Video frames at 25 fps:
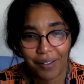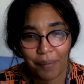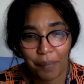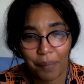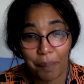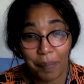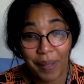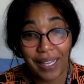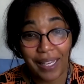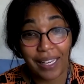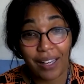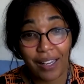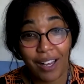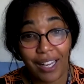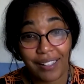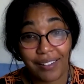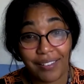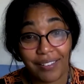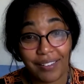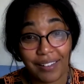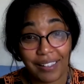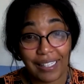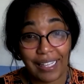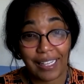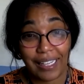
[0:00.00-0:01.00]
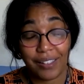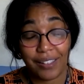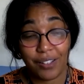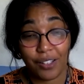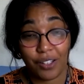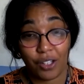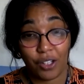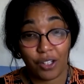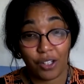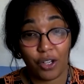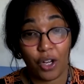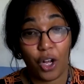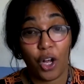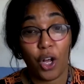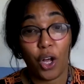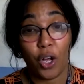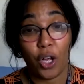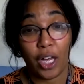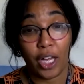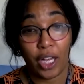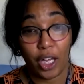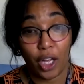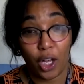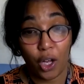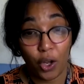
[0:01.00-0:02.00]
being isolated
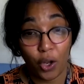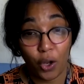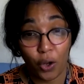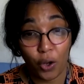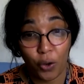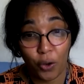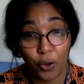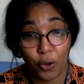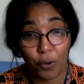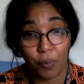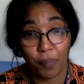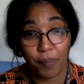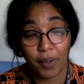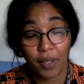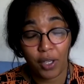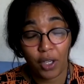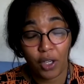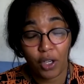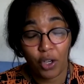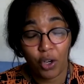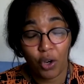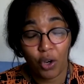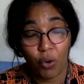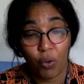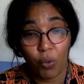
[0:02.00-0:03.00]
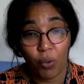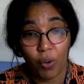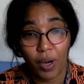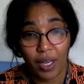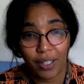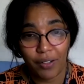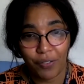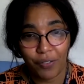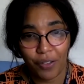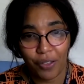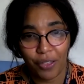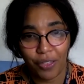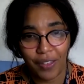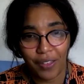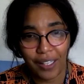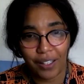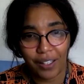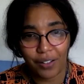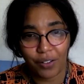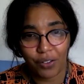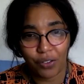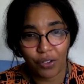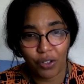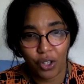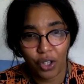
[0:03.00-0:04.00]
at home, one of the
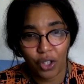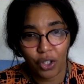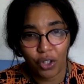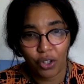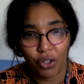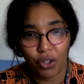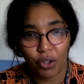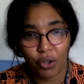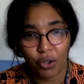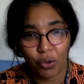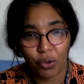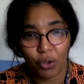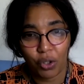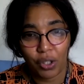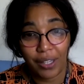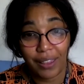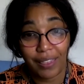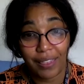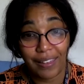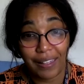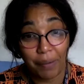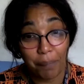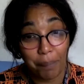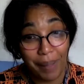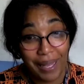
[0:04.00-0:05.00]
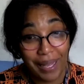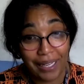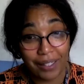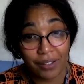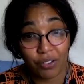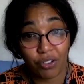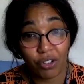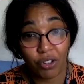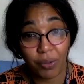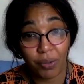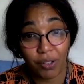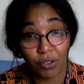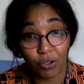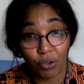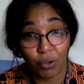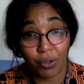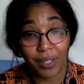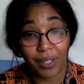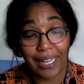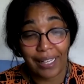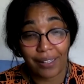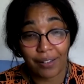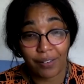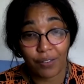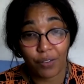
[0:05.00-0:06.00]
things you could think back to is your
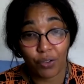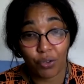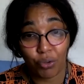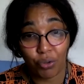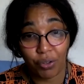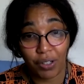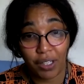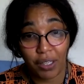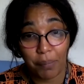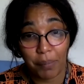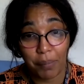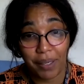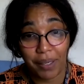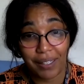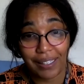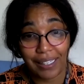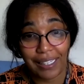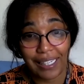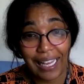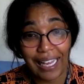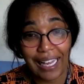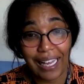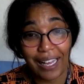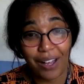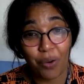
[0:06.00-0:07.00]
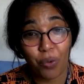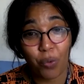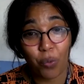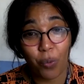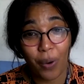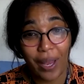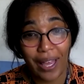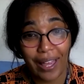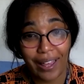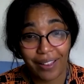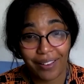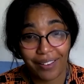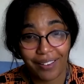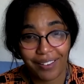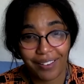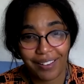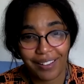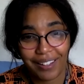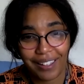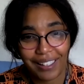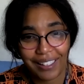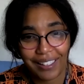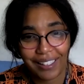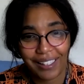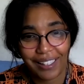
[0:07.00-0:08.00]
cancer treatment and how well